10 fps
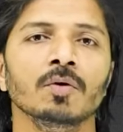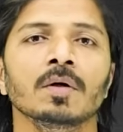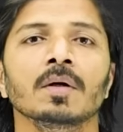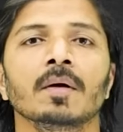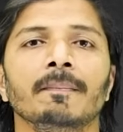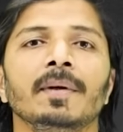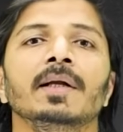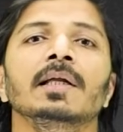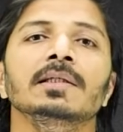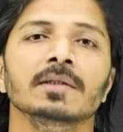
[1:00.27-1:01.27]
your
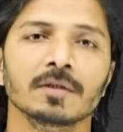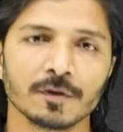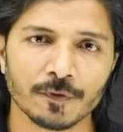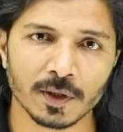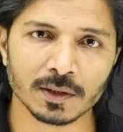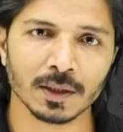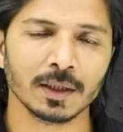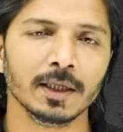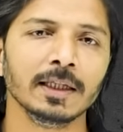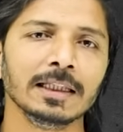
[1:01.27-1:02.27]
Mendeley's
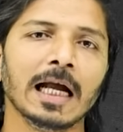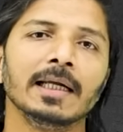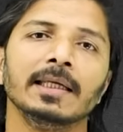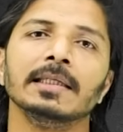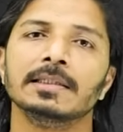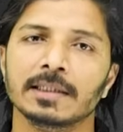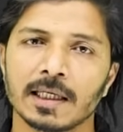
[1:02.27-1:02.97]
interface, then in that case,